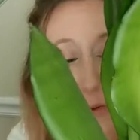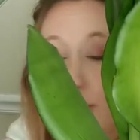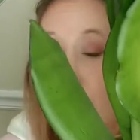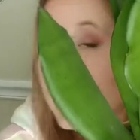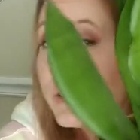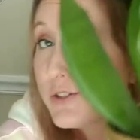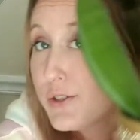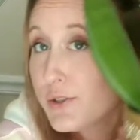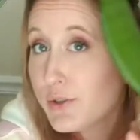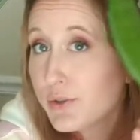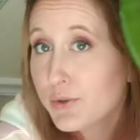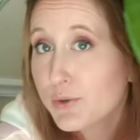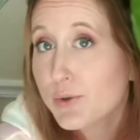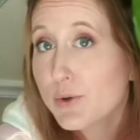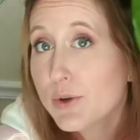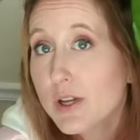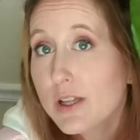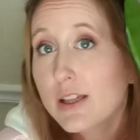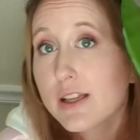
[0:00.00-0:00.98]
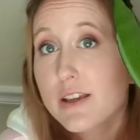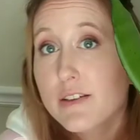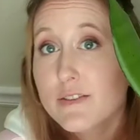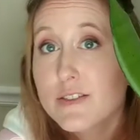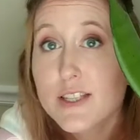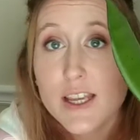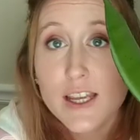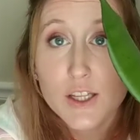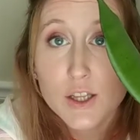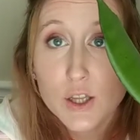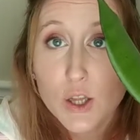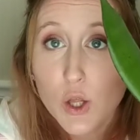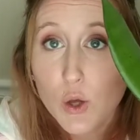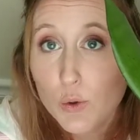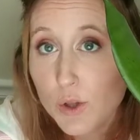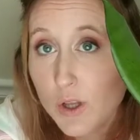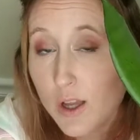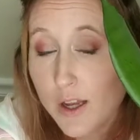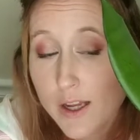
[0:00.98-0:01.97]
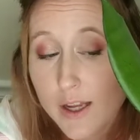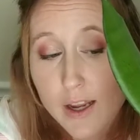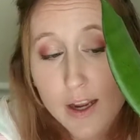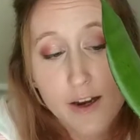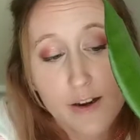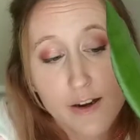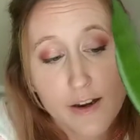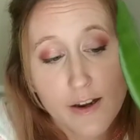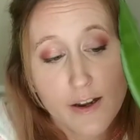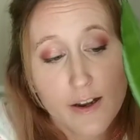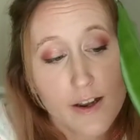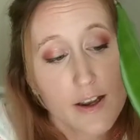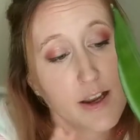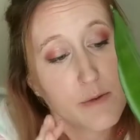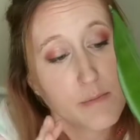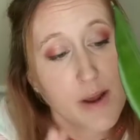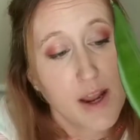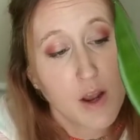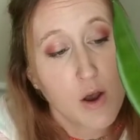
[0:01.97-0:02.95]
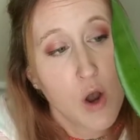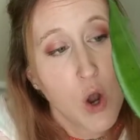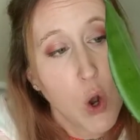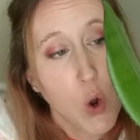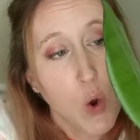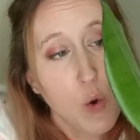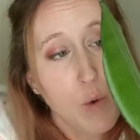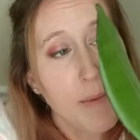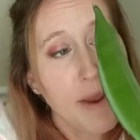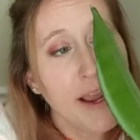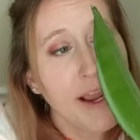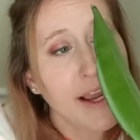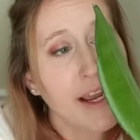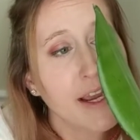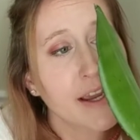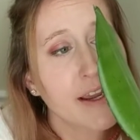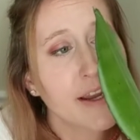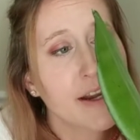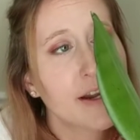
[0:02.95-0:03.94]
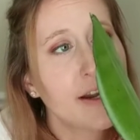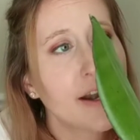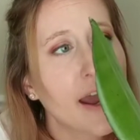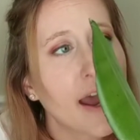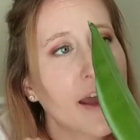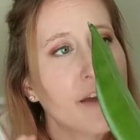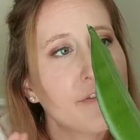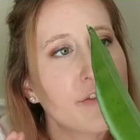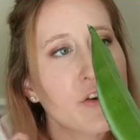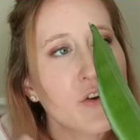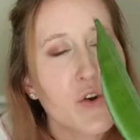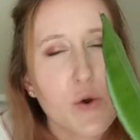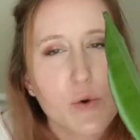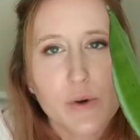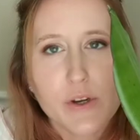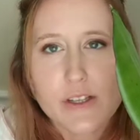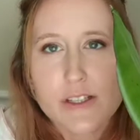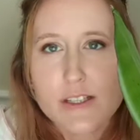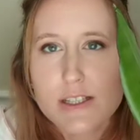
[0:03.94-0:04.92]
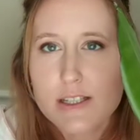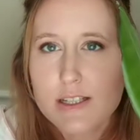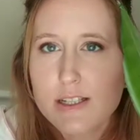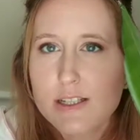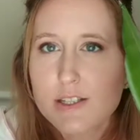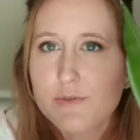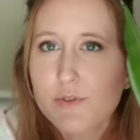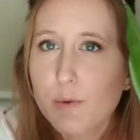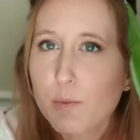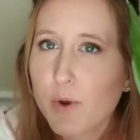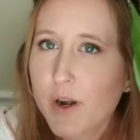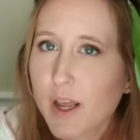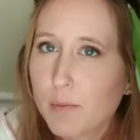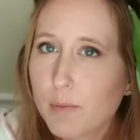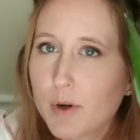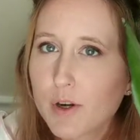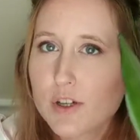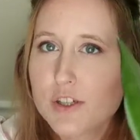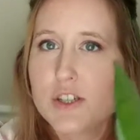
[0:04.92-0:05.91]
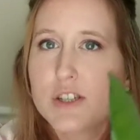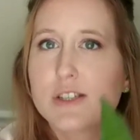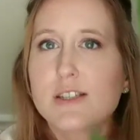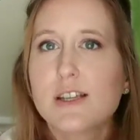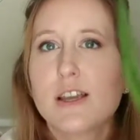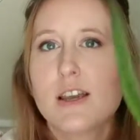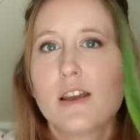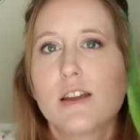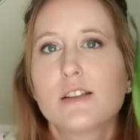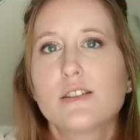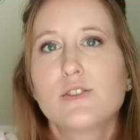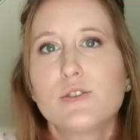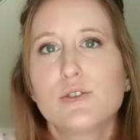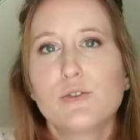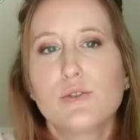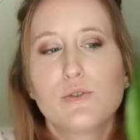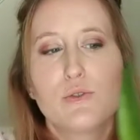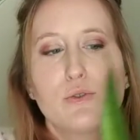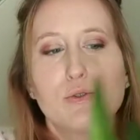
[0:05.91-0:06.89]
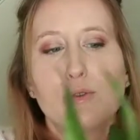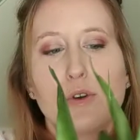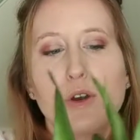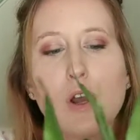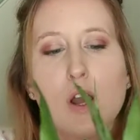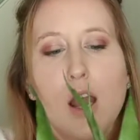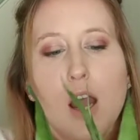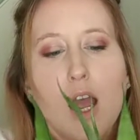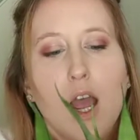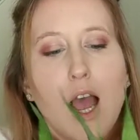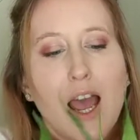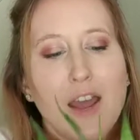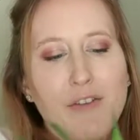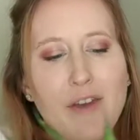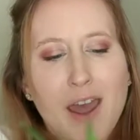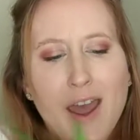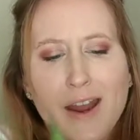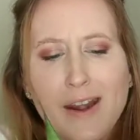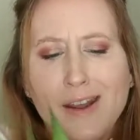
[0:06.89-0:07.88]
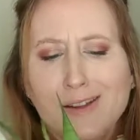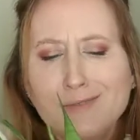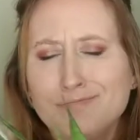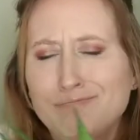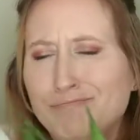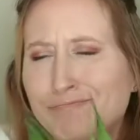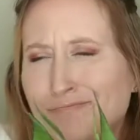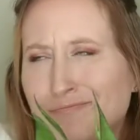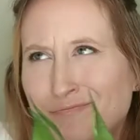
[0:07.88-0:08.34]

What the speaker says: one too lives in low light area in my home, and I've noticed since from when I purchased it to, I've had it